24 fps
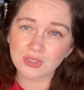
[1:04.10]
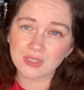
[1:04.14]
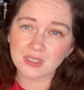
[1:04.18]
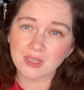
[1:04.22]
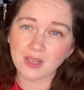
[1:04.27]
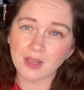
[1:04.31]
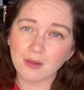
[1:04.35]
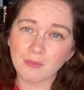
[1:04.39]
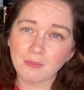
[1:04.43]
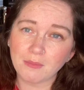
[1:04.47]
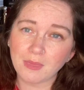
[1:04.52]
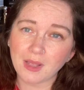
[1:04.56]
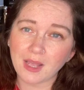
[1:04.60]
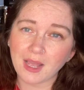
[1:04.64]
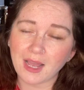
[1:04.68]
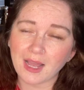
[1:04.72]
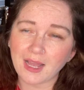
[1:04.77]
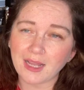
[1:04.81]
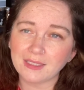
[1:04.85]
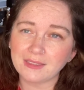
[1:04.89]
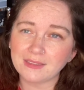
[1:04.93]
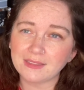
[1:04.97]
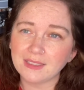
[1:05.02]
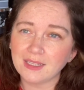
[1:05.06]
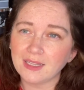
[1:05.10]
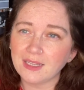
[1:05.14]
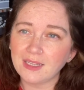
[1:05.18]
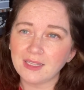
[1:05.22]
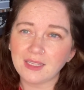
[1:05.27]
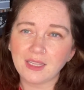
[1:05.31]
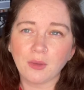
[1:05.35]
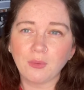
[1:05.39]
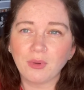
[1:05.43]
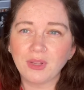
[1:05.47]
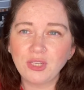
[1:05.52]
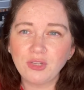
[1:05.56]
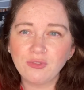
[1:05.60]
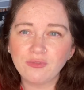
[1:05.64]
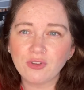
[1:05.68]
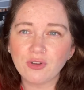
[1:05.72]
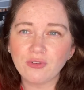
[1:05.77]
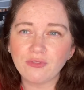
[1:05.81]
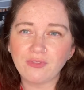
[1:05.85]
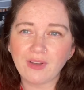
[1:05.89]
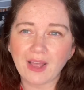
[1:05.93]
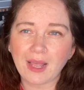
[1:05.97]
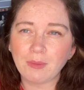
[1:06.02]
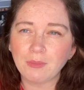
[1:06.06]
some. And yeah, when you've
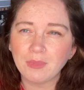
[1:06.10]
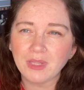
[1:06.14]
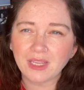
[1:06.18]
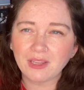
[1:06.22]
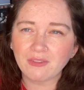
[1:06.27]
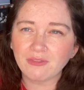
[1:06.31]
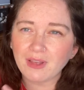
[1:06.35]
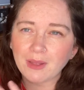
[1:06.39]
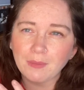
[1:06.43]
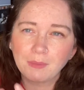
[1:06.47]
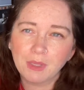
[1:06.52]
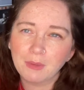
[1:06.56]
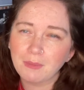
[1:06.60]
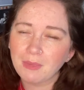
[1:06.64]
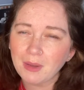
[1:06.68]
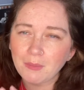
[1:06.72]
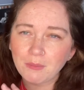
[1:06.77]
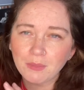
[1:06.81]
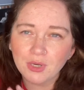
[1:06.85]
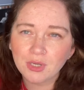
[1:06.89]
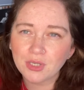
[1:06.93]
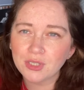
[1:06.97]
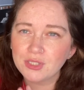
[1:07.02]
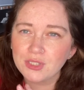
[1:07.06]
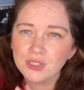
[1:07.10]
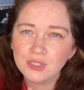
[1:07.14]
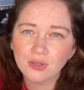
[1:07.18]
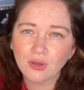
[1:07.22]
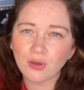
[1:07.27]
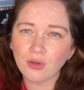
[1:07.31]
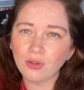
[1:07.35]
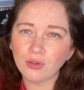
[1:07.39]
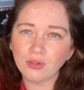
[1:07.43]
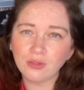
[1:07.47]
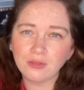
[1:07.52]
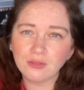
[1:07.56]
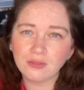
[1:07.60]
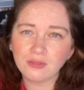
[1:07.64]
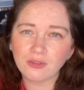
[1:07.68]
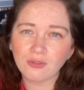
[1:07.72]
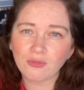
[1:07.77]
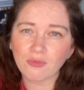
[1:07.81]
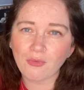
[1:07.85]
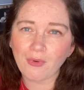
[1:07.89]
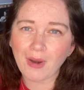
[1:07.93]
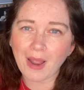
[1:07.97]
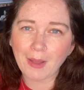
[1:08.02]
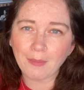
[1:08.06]
got family members all
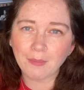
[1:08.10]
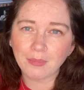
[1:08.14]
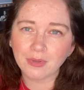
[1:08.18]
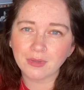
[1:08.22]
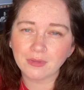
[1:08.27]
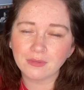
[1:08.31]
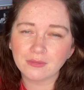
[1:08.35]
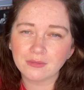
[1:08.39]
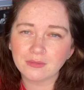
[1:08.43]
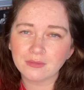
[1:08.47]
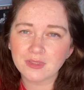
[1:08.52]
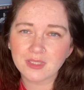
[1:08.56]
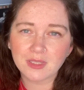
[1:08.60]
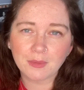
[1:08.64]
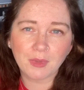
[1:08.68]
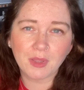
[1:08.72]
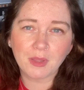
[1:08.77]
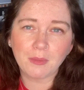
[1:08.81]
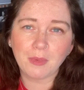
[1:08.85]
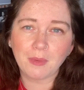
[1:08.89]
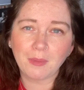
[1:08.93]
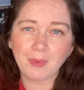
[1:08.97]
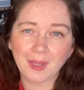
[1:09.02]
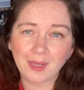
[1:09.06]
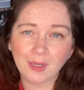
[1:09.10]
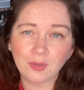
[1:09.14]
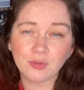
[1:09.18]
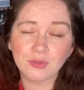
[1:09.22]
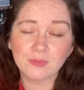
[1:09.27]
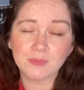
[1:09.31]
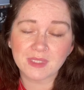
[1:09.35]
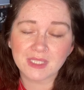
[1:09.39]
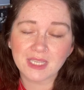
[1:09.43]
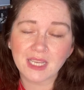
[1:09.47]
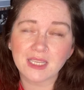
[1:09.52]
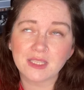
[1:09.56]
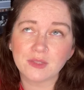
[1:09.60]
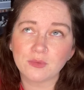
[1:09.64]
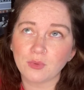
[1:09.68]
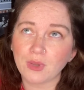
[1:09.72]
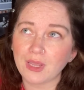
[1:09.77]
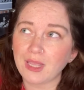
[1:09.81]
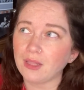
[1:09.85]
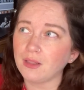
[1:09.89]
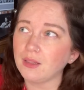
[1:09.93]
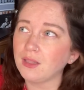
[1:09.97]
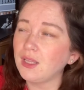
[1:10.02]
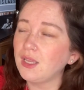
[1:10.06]
grab some of the mementos as
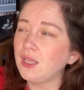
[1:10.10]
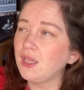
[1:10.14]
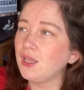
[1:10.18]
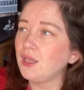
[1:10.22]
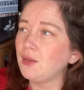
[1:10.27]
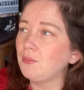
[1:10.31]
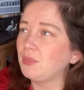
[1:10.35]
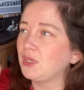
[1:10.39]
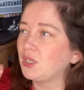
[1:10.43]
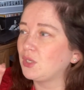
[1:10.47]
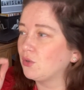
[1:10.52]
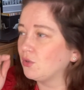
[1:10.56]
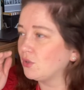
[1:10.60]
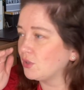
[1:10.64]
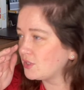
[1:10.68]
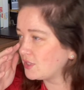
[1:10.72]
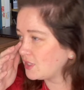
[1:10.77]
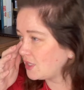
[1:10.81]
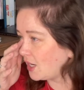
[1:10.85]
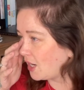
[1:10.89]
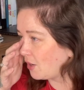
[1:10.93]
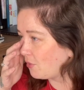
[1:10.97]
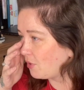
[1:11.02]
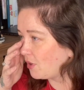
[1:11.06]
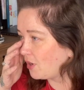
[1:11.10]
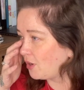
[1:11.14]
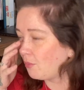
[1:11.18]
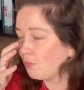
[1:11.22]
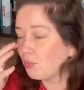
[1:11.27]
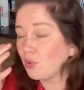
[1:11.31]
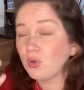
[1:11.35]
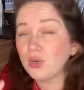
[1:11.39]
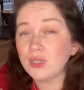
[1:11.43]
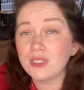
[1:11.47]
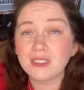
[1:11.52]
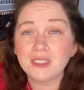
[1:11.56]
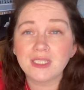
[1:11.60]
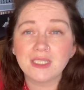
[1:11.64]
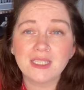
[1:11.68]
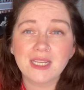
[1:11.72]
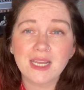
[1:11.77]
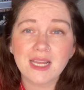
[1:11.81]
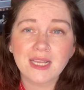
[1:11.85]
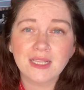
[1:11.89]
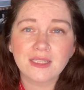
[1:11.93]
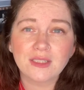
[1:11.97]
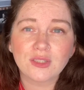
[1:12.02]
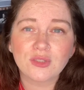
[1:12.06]
well because they were important to
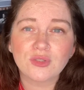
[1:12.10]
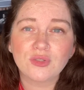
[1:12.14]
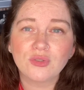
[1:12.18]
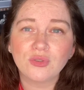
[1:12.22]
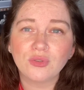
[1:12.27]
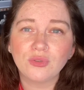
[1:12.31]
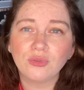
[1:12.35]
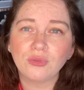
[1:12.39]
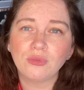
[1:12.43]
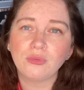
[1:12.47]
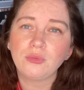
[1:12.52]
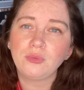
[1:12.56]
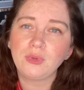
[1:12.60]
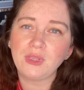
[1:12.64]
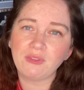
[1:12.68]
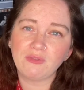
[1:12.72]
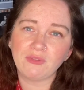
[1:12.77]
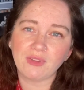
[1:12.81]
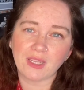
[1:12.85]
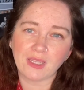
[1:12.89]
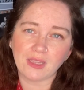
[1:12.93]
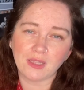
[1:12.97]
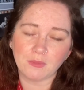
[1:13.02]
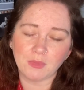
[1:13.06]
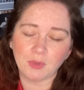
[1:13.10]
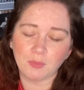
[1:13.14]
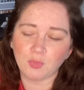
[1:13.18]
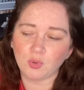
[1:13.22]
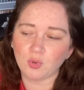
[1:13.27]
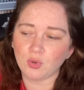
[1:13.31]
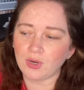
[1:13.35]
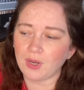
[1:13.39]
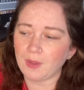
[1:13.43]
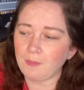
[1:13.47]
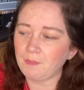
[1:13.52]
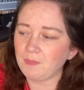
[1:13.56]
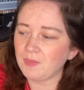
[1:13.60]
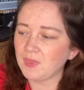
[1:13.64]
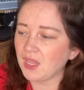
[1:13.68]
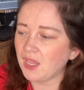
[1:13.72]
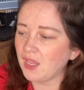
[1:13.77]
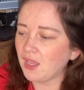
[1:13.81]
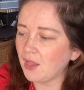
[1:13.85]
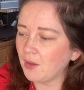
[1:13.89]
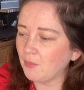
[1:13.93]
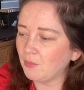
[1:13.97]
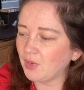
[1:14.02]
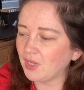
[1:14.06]
dad, so we find them important.
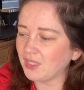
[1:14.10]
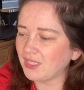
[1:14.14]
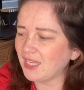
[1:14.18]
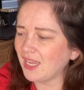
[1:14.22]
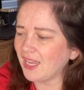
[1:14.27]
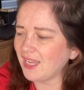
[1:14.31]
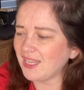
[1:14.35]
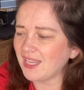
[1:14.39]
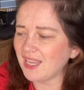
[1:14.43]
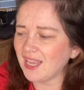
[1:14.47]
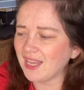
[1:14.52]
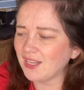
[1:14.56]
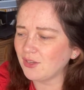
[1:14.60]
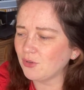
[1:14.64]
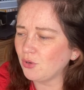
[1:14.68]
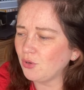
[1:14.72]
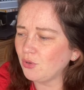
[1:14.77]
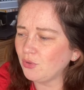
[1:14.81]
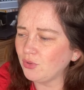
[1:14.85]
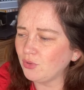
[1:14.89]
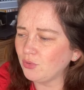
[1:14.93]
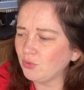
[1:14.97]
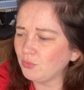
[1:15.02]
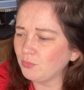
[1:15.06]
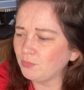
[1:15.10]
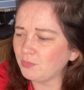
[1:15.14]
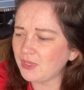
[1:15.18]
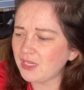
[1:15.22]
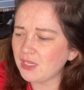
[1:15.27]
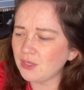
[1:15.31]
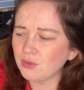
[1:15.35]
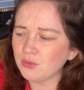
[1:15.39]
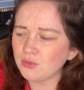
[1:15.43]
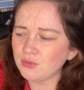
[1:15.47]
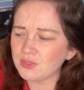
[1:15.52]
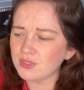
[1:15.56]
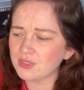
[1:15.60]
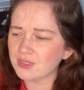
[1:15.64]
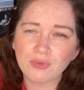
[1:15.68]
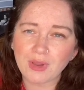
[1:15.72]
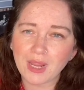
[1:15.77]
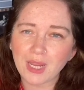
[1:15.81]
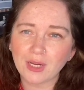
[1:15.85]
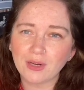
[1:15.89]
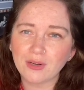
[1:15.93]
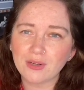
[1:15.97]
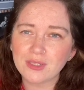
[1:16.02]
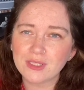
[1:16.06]
But yeah, he had all the old Beatles
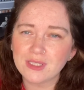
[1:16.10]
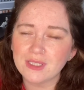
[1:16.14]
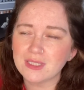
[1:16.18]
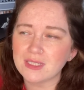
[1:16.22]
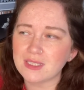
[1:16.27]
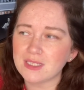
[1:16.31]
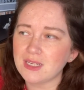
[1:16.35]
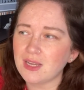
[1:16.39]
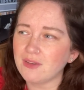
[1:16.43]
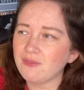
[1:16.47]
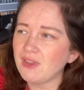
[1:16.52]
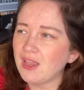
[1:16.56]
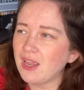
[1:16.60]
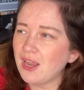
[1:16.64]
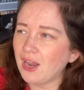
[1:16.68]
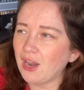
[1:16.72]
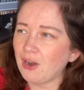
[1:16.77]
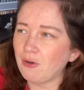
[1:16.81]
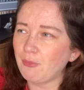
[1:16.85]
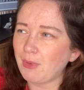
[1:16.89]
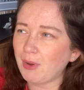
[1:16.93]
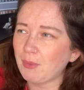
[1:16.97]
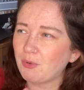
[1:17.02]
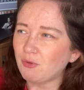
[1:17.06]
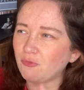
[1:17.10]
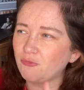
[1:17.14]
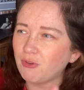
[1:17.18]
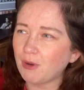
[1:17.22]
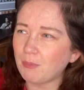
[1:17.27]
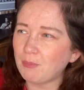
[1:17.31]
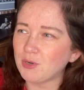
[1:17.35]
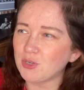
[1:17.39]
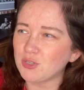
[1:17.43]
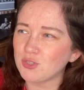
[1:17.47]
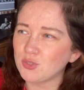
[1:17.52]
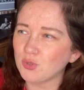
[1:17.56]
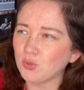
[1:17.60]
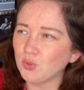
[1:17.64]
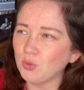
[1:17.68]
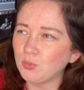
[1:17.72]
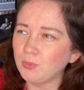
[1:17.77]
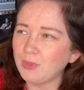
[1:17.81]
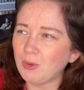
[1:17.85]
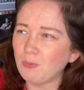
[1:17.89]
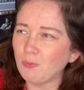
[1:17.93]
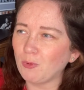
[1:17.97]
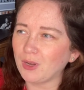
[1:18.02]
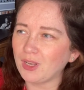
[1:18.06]
records and stuff. I remember Rubber Soul
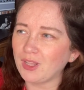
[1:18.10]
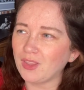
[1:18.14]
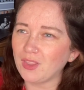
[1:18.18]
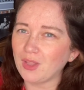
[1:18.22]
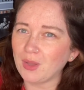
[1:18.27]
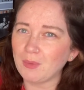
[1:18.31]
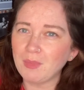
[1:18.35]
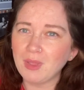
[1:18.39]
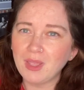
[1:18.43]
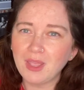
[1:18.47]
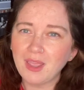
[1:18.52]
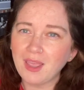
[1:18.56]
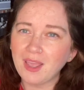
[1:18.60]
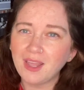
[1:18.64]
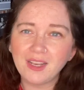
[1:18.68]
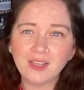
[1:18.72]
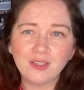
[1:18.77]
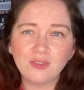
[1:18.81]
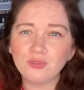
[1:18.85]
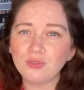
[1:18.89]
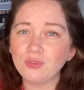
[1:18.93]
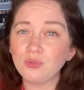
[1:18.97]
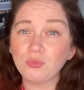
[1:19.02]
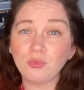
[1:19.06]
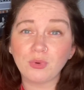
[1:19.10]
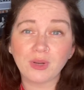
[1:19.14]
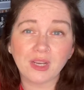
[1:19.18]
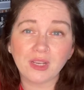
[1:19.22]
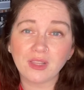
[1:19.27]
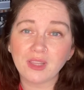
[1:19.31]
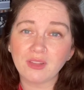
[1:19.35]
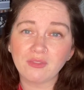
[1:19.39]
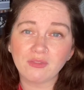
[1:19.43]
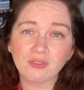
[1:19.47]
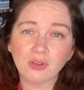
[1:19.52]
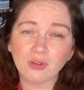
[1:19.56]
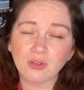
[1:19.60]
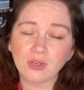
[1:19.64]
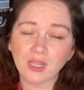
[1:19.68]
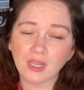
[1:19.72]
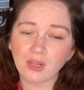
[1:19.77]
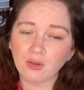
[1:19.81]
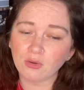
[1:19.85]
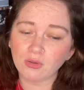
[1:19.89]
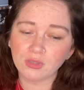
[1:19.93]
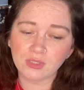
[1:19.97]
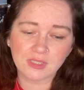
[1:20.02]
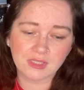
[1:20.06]
being one of them, and I don't know where they've gone. I
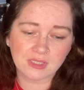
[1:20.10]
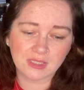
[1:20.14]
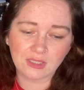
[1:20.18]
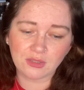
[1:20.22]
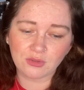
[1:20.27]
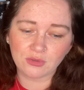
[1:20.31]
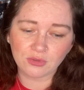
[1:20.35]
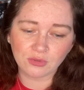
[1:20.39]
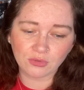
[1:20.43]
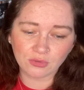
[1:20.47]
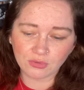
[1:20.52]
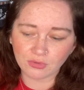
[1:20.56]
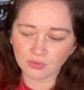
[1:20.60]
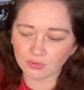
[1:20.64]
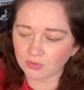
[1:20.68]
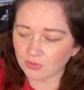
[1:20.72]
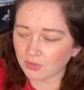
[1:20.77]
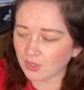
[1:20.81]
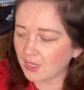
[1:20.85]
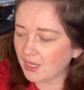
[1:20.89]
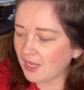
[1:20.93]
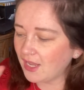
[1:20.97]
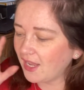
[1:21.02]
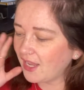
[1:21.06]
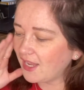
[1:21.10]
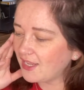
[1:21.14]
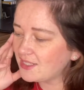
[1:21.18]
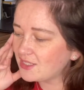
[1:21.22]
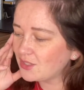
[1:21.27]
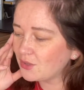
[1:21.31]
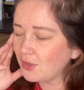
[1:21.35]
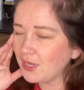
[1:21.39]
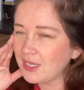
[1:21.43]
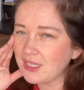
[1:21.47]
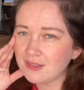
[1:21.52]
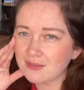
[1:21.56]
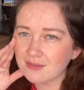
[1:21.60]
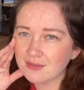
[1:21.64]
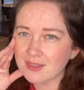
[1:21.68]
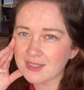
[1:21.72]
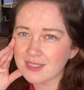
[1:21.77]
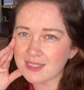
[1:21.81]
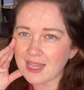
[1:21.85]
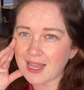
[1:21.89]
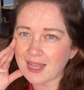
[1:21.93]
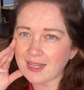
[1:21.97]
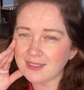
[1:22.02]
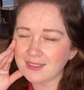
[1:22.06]
honestly don't know. It's quite
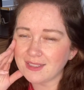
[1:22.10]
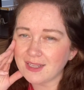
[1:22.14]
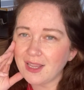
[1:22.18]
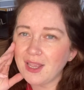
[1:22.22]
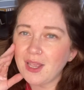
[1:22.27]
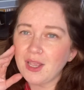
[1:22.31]
sad.